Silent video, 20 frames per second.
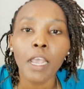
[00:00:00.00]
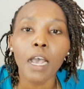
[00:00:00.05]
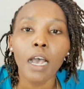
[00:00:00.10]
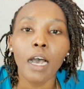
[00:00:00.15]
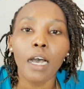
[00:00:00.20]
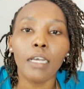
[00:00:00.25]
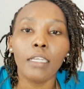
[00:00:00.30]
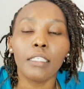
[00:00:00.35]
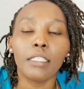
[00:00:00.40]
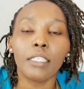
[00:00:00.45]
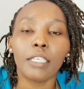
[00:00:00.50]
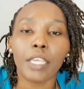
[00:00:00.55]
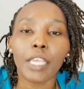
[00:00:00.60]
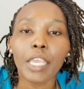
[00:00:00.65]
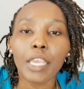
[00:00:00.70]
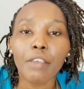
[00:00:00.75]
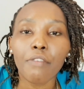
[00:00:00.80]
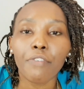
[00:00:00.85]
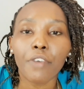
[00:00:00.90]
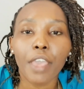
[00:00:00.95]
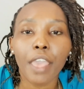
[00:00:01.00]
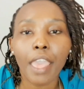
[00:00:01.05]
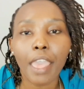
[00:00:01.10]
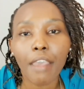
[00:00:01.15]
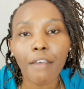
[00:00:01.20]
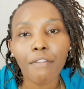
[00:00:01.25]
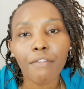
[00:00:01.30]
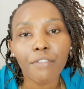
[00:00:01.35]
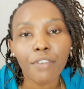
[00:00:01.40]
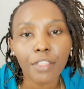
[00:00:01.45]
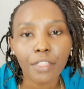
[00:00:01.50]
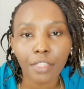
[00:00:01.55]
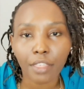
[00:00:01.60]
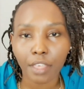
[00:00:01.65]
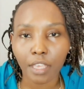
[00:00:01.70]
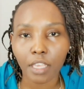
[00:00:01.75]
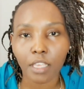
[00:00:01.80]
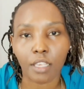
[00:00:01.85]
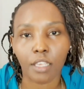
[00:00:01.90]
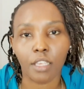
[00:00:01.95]
And if
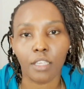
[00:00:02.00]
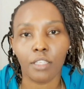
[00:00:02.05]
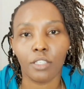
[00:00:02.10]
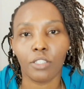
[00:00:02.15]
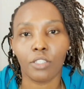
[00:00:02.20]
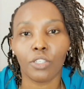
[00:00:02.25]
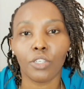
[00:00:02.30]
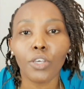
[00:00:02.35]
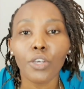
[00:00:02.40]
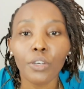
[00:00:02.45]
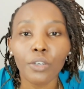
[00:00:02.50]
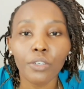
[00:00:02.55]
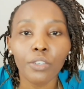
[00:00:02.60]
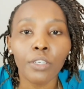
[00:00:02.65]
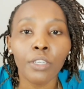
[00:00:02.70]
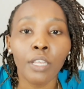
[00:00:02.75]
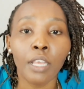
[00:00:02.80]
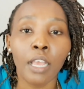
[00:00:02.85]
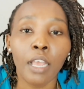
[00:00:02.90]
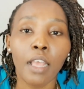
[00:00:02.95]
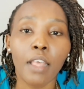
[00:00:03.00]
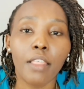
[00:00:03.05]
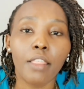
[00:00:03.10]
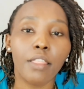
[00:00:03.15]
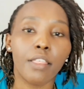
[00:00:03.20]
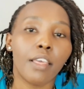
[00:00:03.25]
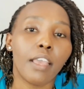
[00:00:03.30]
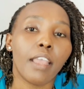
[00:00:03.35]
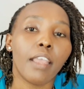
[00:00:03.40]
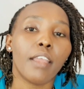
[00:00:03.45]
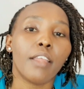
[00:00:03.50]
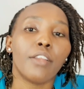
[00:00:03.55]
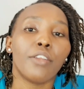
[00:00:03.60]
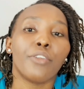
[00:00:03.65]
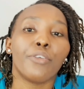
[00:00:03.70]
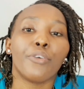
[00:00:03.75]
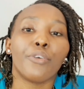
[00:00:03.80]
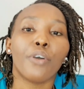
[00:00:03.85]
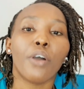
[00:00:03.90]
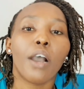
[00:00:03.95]
everything is good,
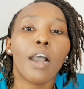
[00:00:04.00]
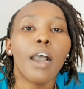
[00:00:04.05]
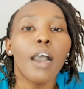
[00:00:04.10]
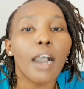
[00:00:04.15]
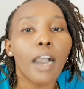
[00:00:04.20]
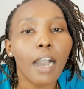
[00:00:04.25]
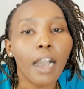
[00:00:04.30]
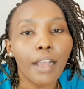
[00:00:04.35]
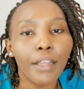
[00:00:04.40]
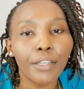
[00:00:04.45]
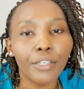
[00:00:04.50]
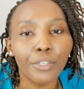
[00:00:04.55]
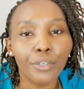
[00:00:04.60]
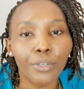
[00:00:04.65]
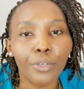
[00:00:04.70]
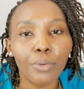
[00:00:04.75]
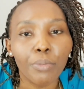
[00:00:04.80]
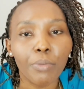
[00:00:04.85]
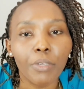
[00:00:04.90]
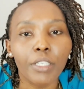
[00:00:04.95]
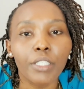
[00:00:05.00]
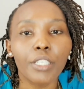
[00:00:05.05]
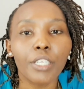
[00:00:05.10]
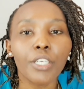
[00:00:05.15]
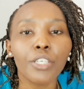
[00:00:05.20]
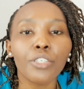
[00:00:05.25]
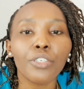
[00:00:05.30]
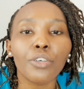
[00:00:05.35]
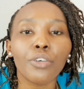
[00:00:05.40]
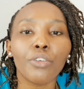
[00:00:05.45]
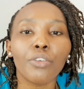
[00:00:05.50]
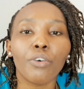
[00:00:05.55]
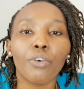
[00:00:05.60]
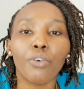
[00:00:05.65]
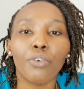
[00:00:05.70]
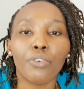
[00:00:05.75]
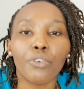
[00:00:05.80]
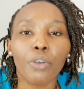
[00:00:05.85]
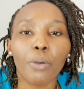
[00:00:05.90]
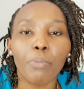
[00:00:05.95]
then your documentation
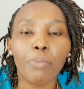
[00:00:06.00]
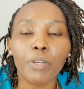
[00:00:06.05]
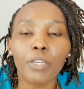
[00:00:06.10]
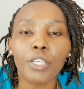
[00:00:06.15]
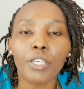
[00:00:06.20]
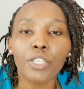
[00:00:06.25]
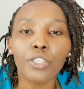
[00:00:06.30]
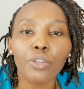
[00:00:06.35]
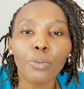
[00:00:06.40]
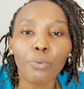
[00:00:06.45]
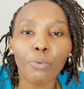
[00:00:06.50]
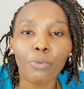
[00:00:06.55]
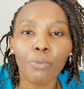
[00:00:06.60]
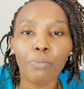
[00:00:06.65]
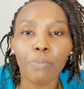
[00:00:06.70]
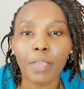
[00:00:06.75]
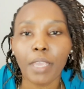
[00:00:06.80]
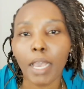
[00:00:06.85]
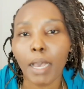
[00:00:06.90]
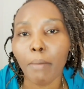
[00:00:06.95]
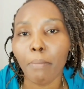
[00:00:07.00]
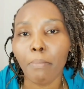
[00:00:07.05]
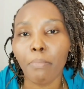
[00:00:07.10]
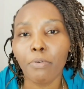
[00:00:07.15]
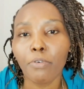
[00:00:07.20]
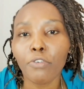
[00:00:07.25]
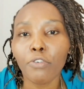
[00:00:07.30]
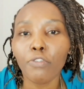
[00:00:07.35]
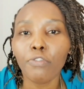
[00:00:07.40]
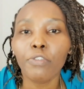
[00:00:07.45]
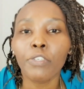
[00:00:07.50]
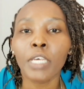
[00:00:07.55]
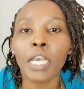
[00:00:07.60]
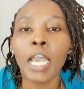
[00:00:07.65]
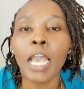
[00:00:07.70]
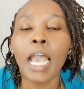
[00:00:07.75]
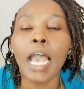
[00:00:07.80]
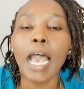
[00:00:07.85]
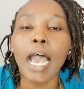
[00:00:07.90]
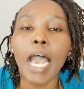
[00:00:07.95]
or your application will be approved,
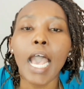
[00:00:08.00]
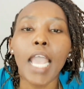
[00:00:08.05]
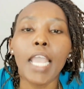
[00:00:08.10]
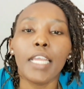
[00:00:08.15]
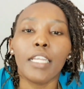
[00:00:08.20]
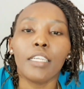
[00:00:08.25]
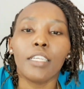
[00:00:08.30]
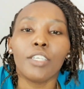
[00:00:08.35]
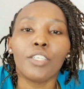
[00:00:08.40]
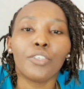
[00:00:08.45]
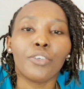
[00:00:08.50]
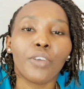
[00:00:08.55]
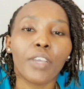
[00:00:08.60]
and you